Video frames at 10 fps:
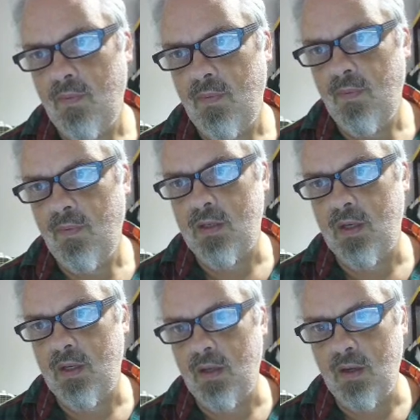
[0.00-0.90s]
and
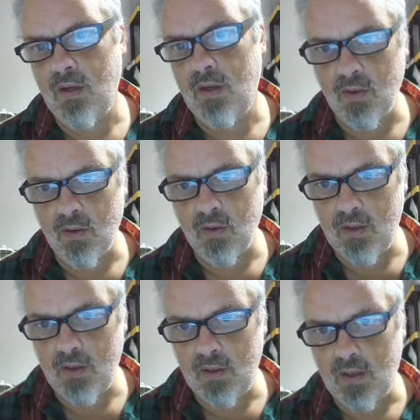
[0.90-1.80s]
send another
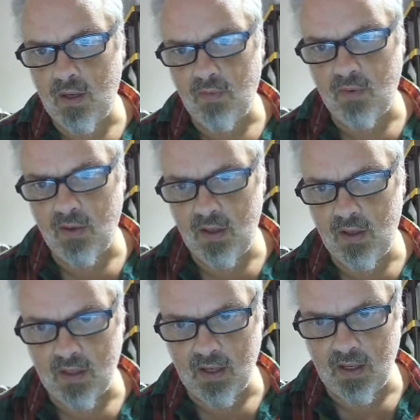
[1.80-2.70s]
one to give one of these
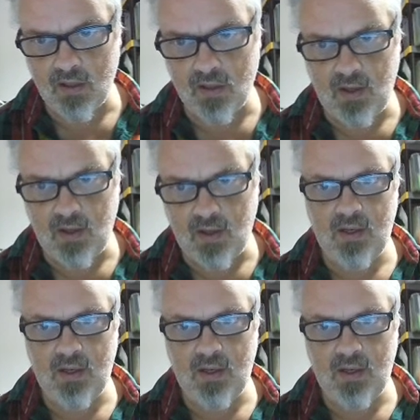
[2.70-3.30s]
guys a treat.